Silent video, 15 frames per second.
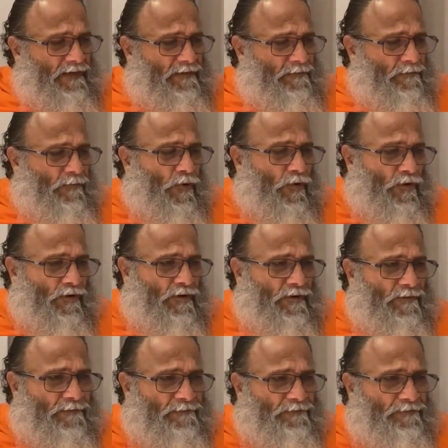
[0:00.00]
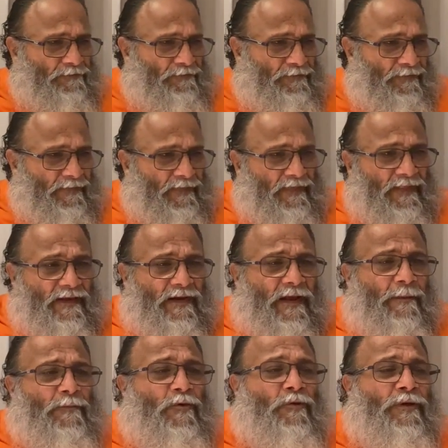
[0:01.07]
book. Then
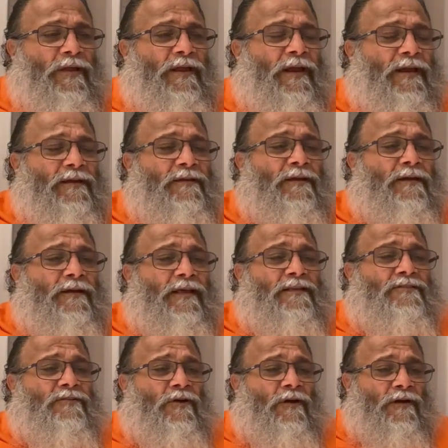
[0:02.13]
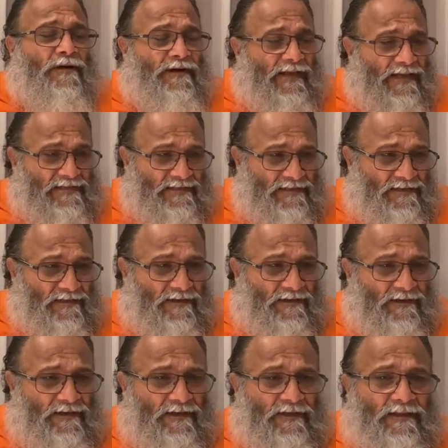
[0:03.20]
I'm looking at the desk.
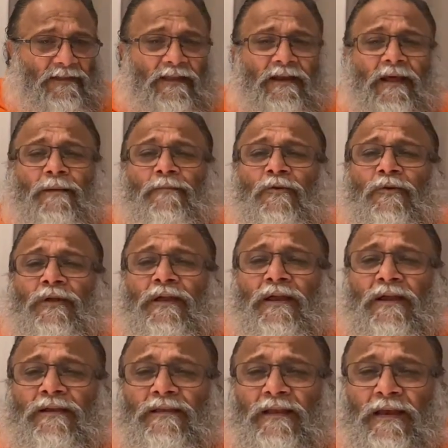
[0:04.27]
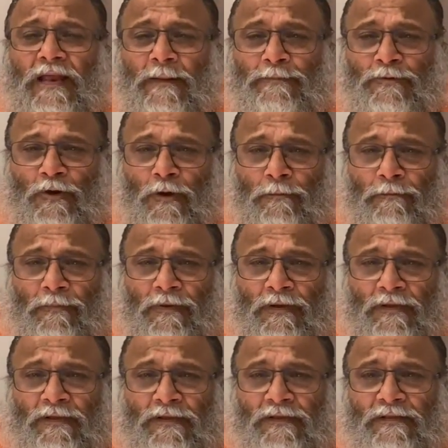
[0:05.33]
Then I'm looking at the laptop.
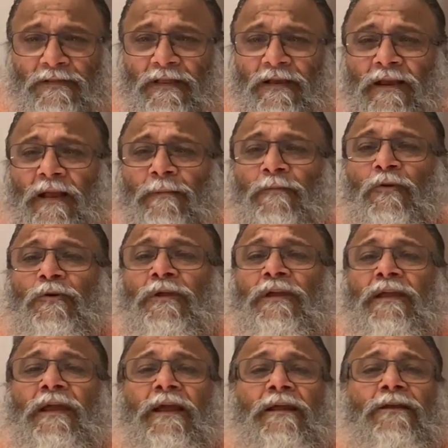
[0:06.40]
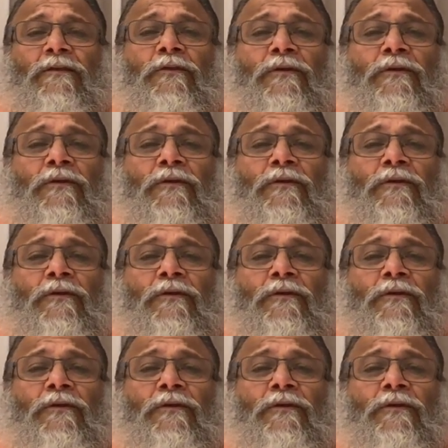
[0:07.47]
Then I'm looking at